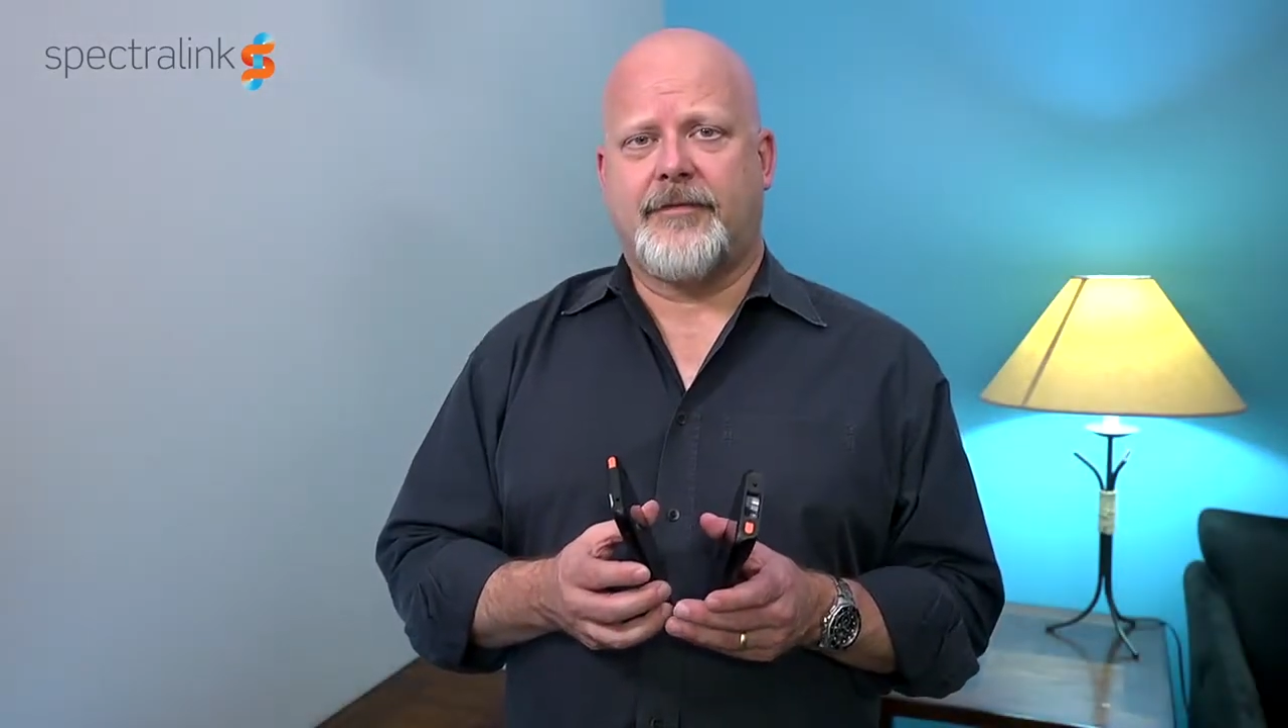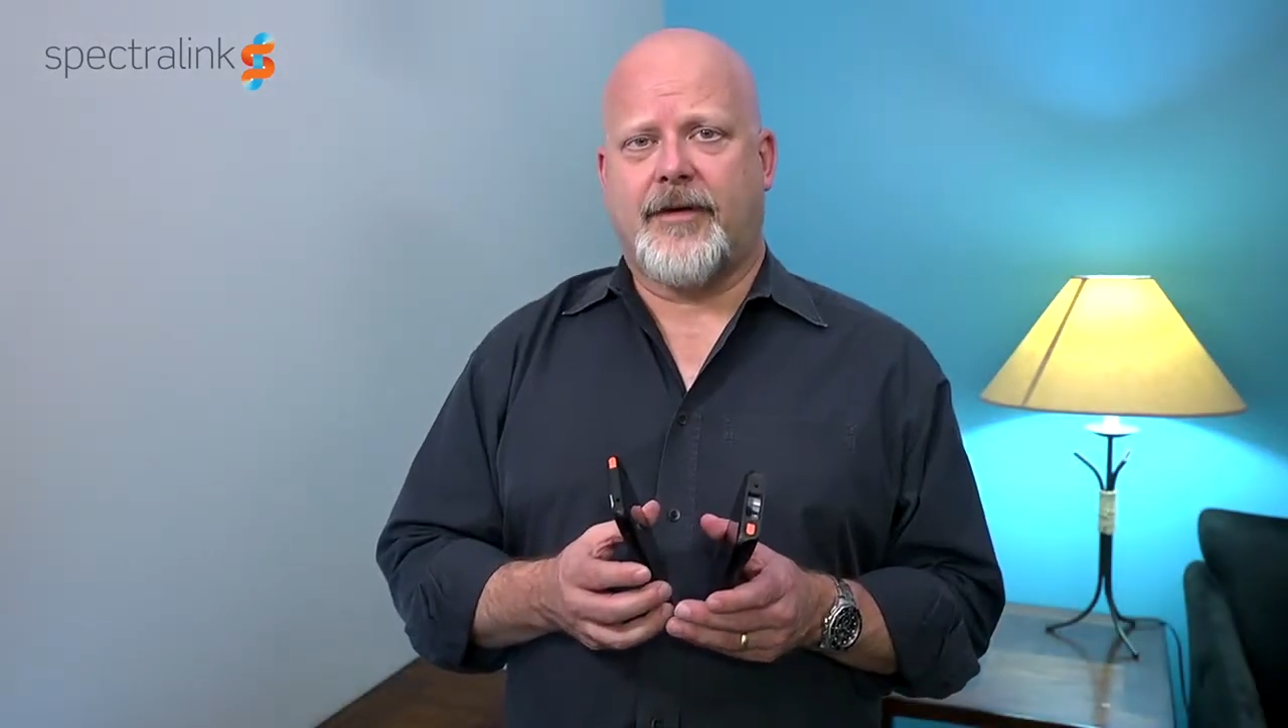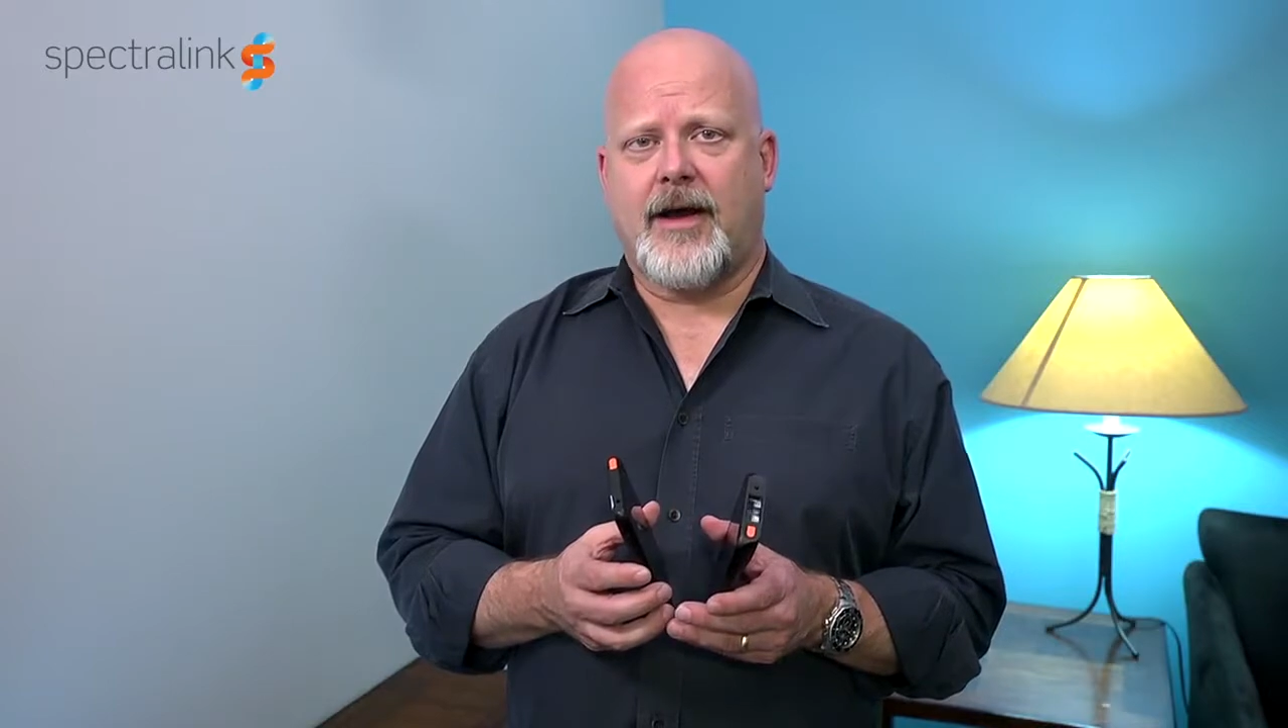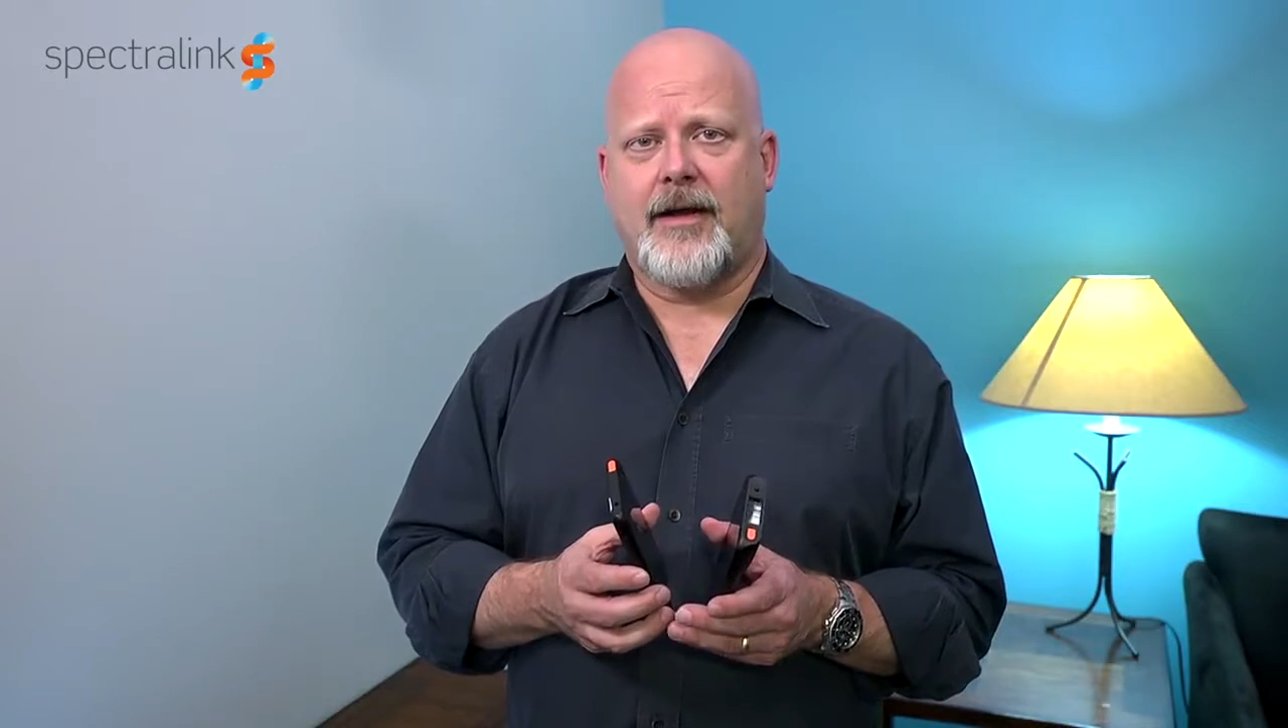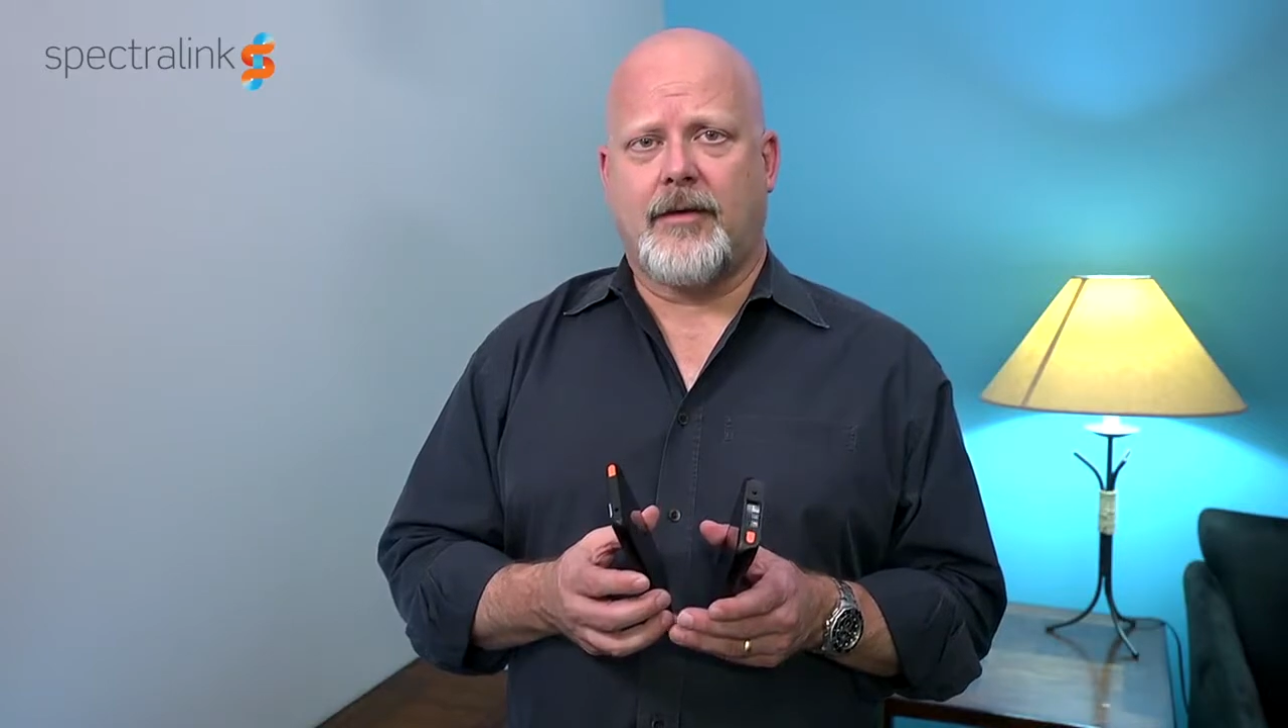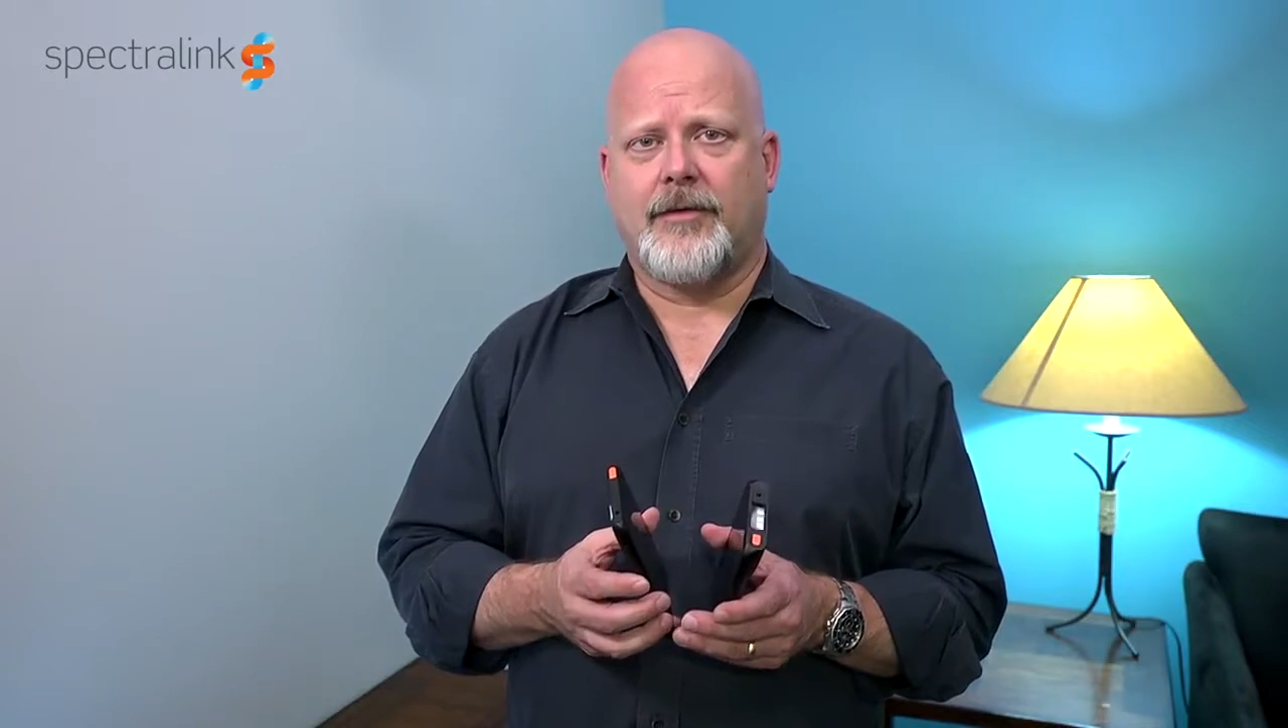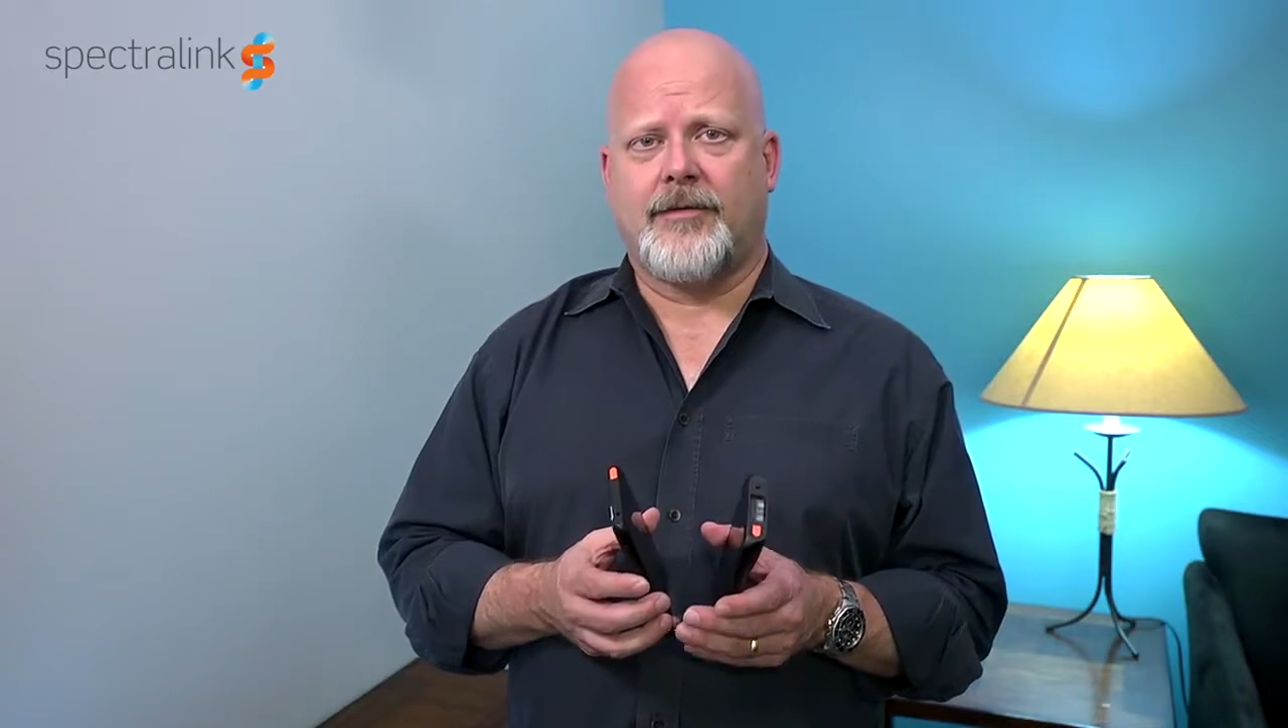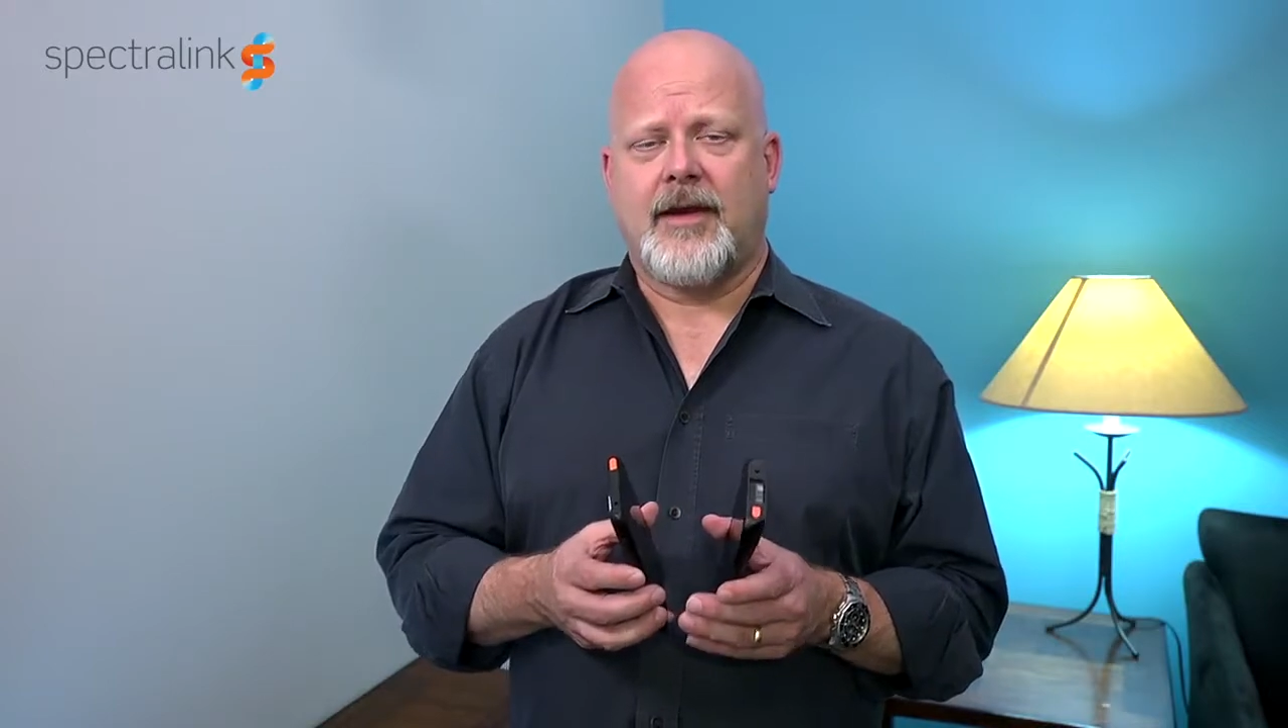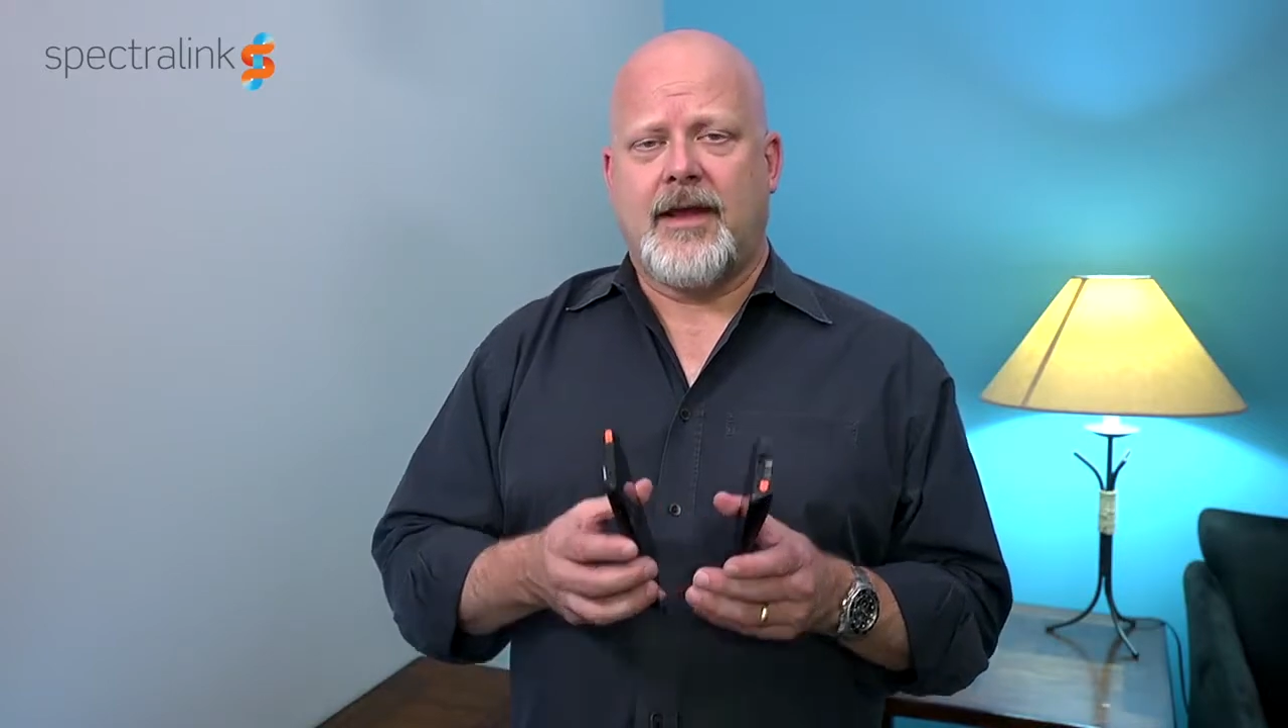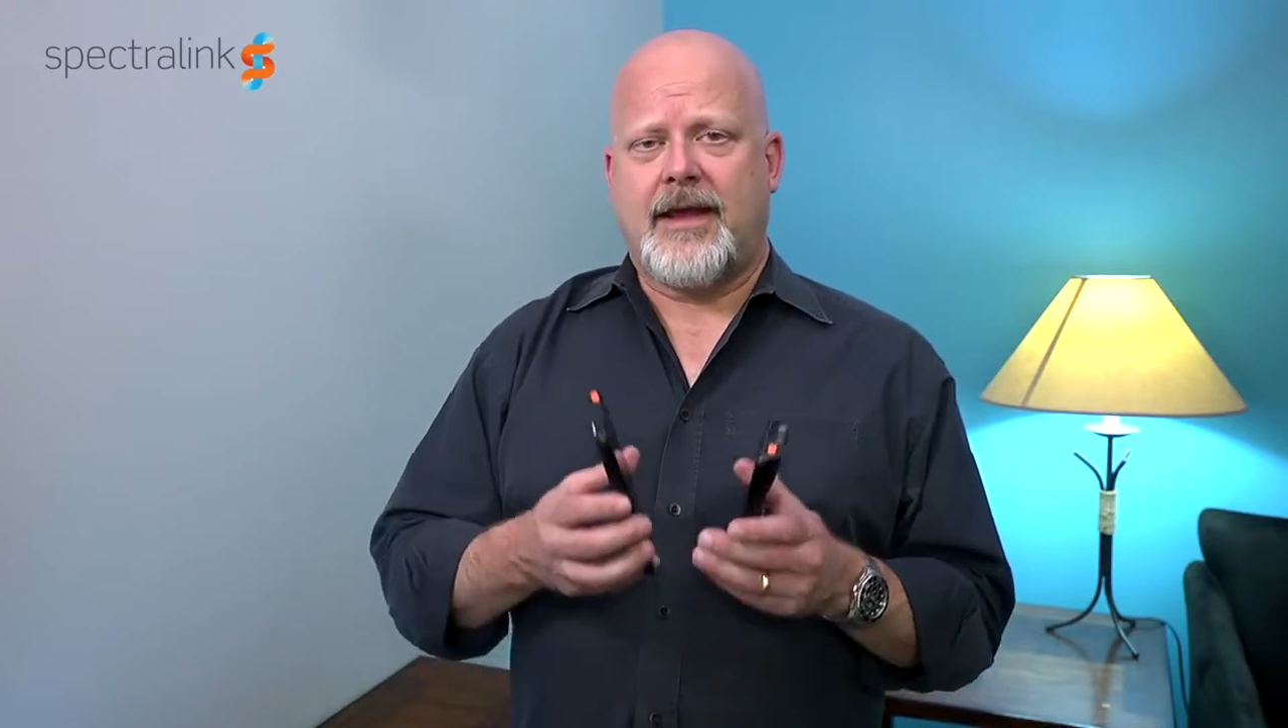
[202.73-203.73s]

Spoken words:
files,